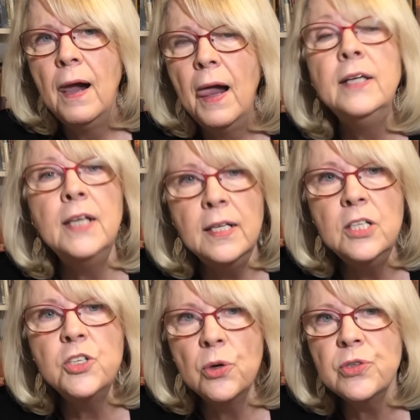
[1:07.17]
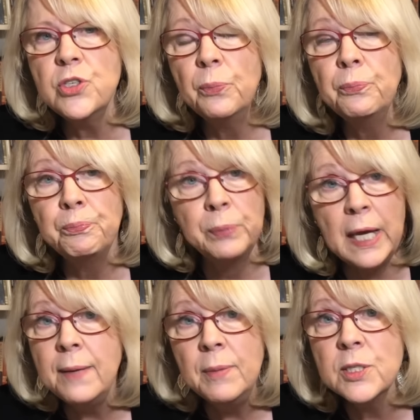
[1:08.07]
And yet he chose to
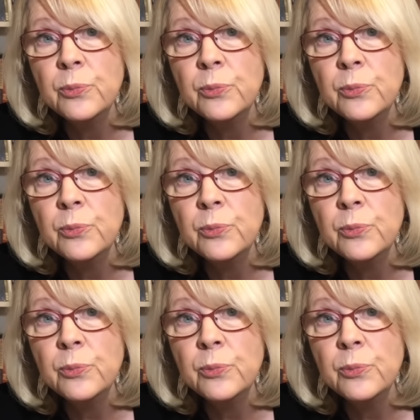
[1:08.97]
blame his